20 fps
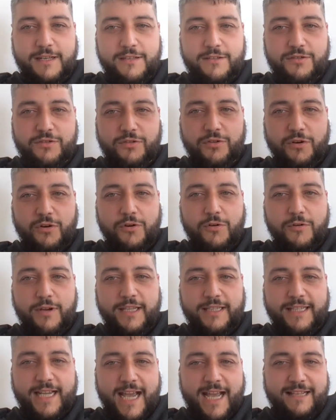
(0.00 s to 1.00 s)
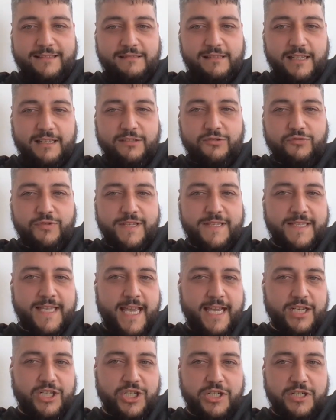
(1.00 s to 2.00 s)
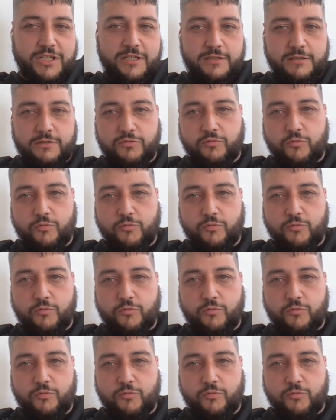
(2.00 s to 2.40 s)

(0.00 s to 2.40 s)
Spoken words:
So it has like 3 sections.